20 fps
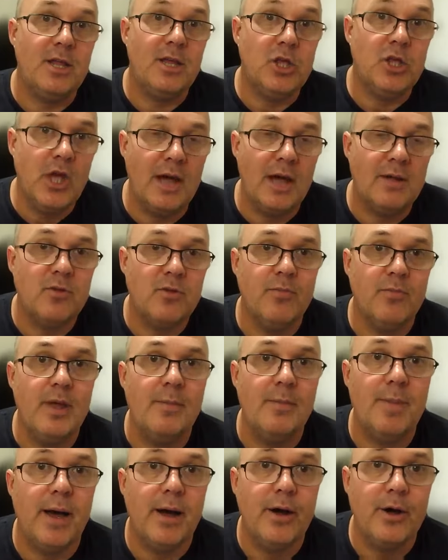you to chat to
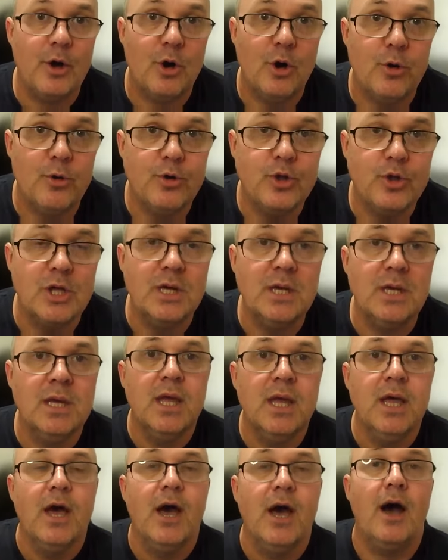me about coaching.
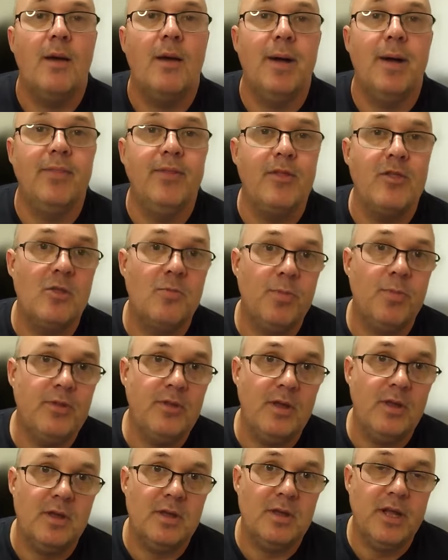Um, and this is
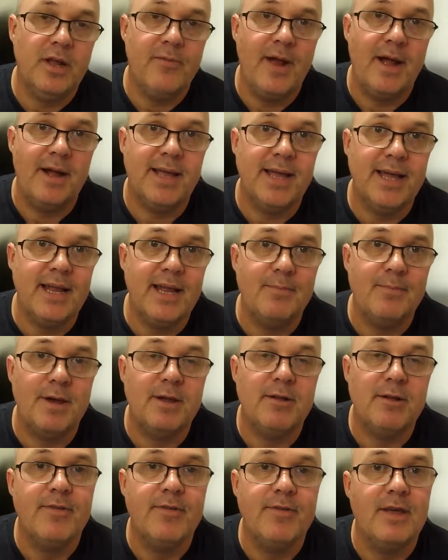particularly around getting
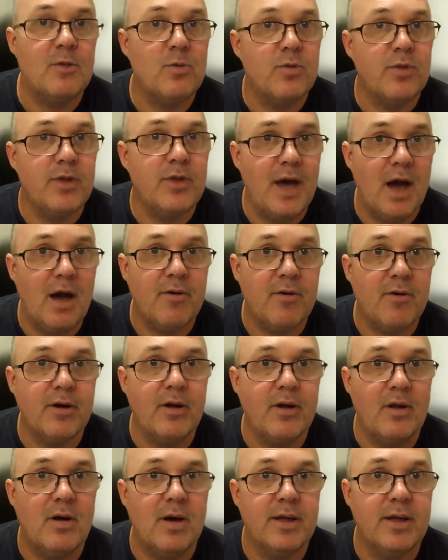better fees with current
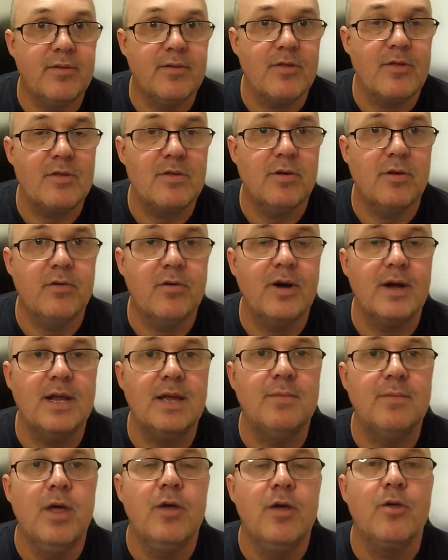clients. All
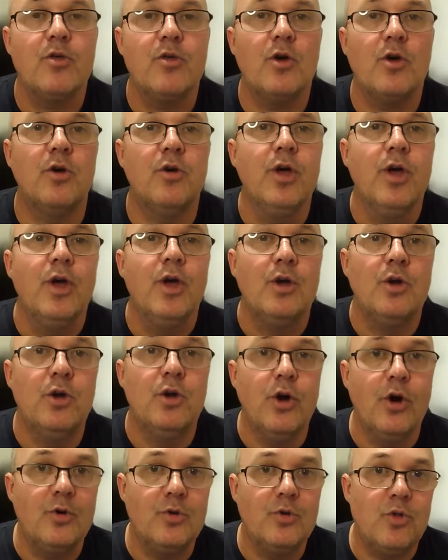righty. So
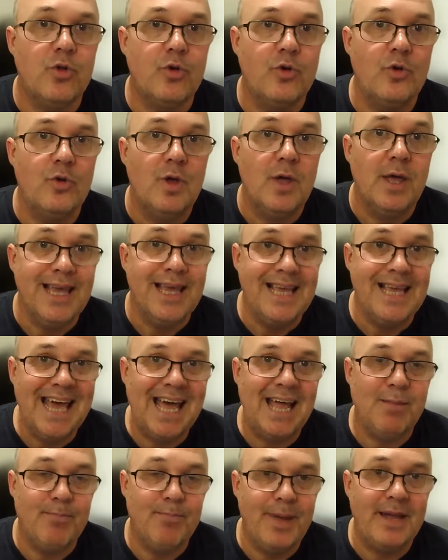go to
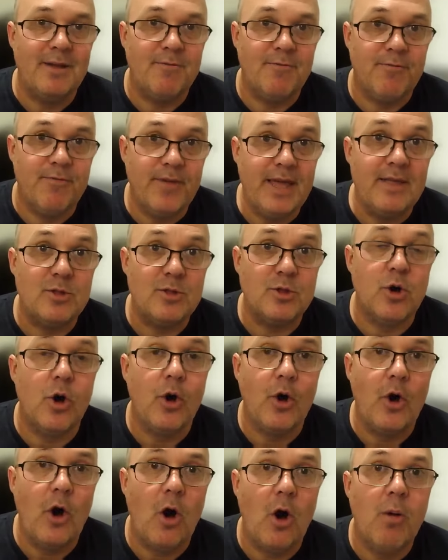
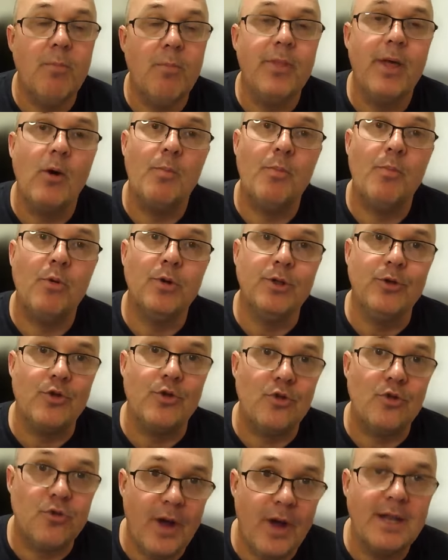getbetterfees.com. That will put you
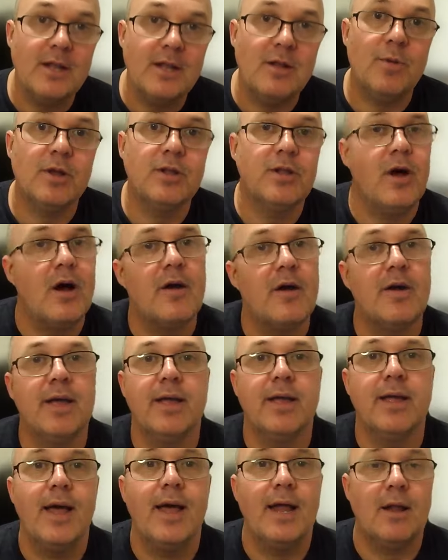straight into my
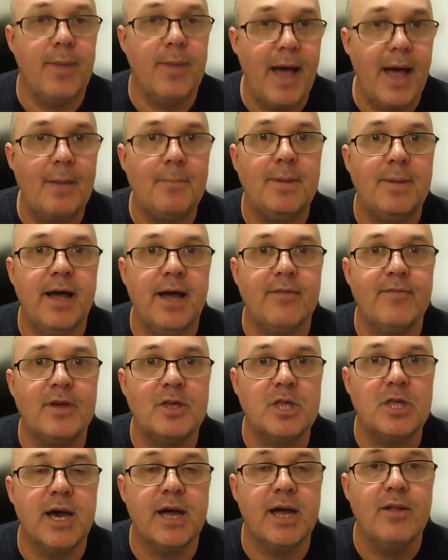diary, and I'm happy to have a
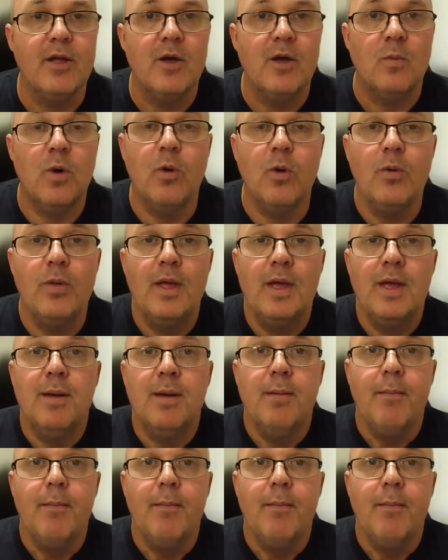chat. Well,